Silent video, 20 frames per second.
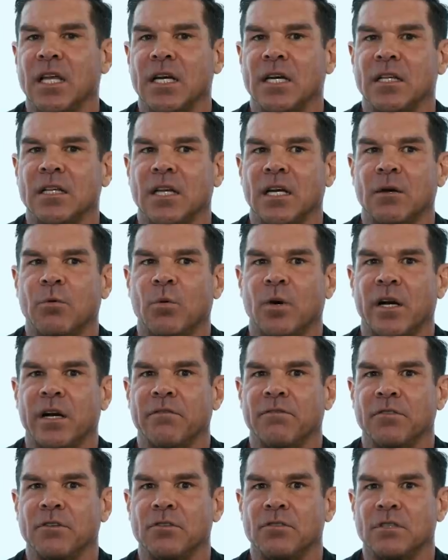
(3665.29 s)
like a, like what
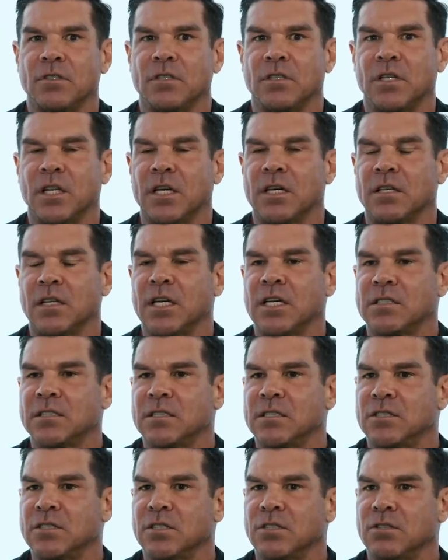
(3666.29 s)
I've approach. learned, like
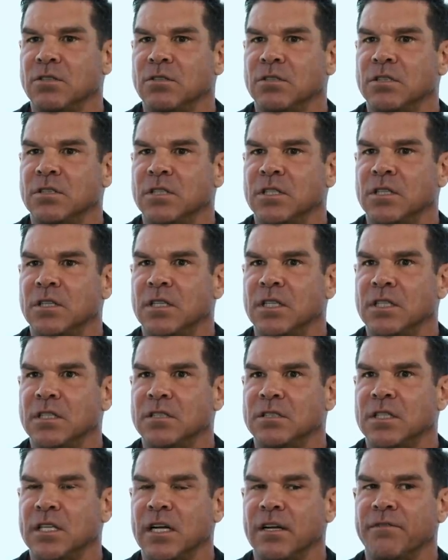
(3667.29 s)
lessons learned and yeah.
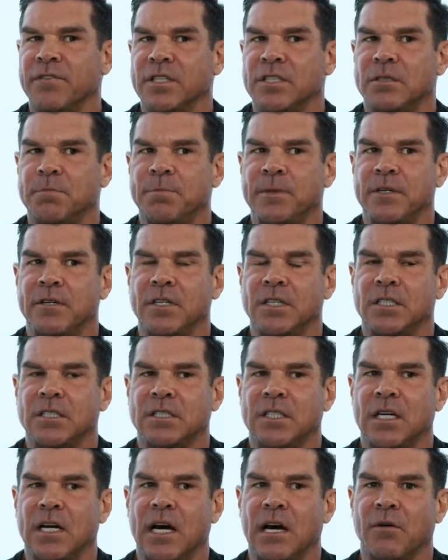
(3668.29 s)
things that I've
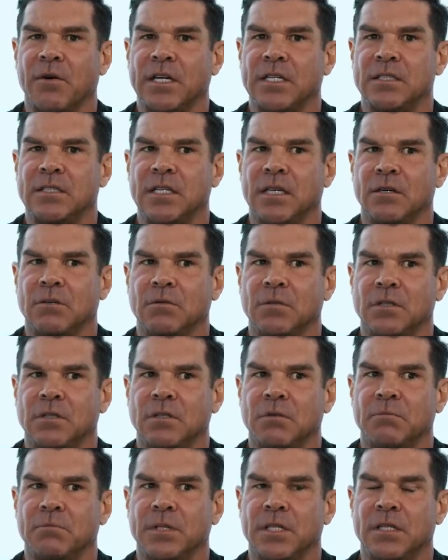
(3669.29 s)
experienced and how I dealt with
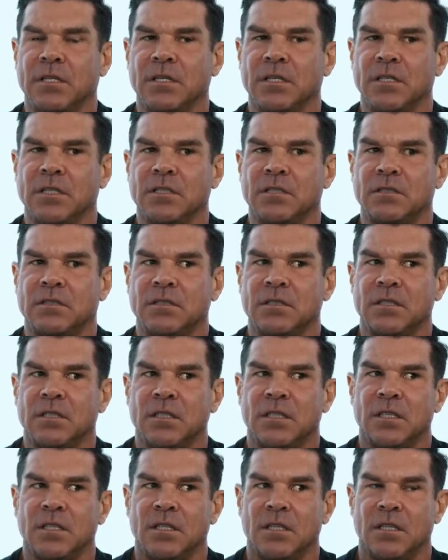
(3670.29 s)
them because
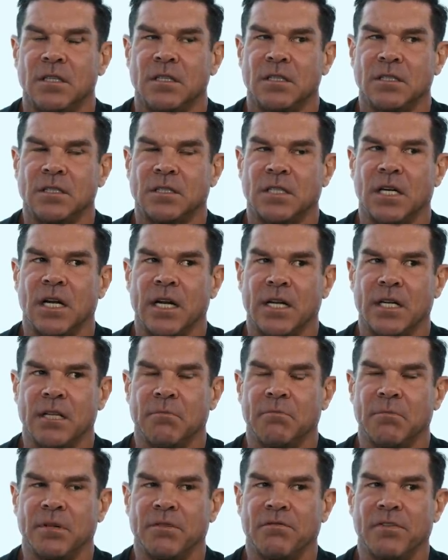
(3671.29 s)
listen, I
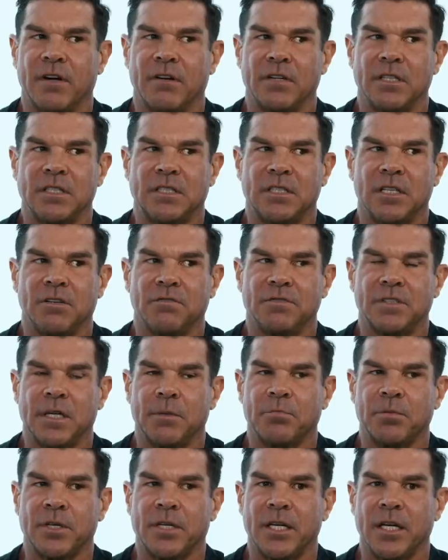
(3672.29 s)
can be very
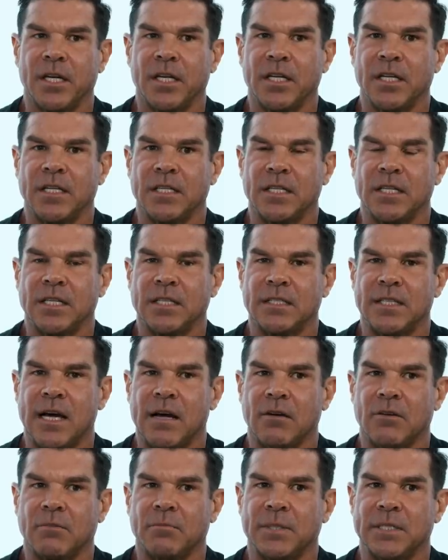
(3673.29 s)
self-deprecating and get
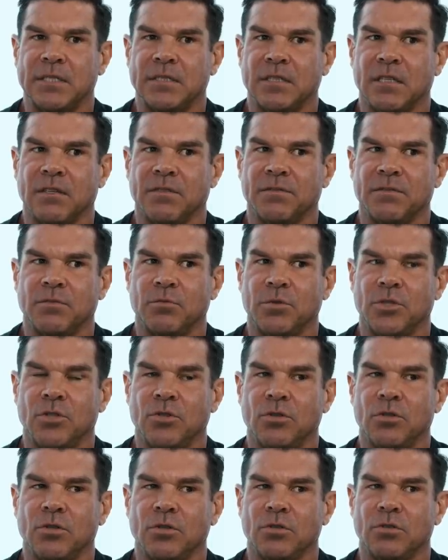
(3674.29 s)
down on myself. When
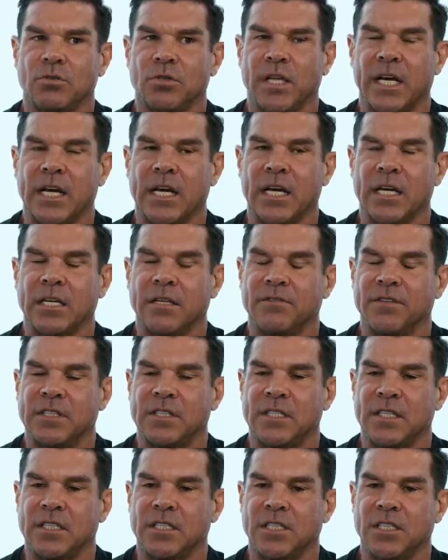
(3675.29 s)
you go through that kind of
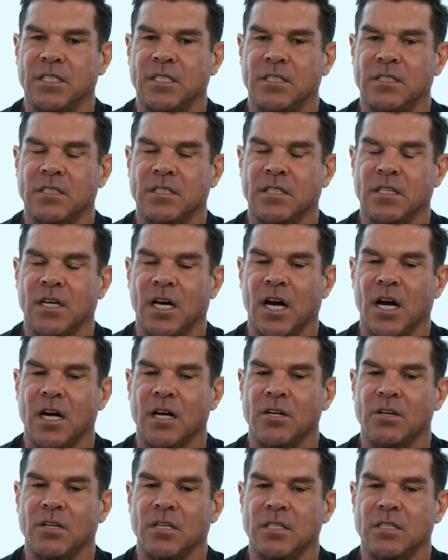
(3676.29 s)
addiction, it's
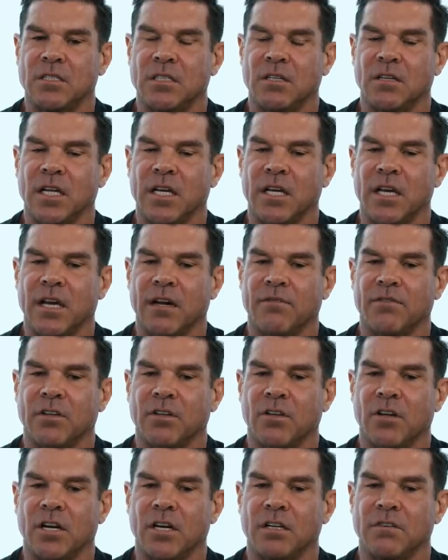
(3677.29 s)
hard not to like have a
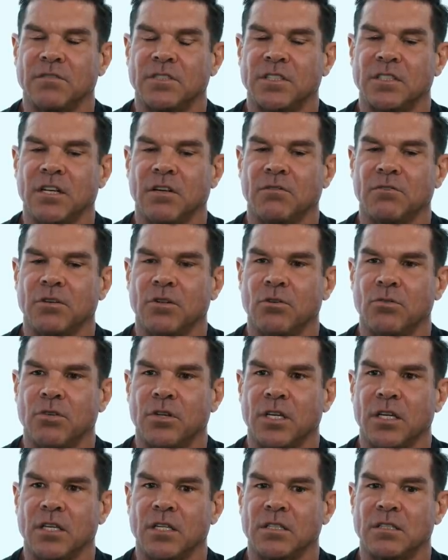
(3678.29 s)
lot of
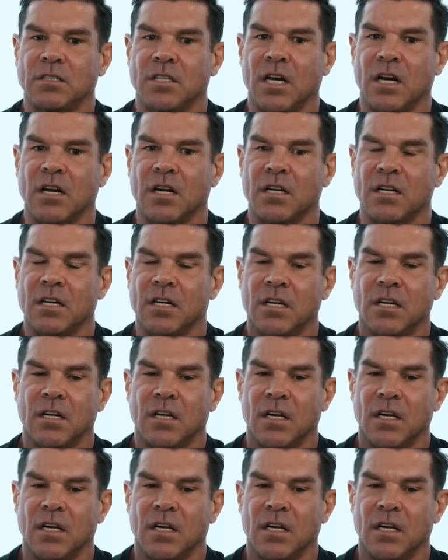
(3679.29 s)
self-loathing. It's mm-hmm. hard.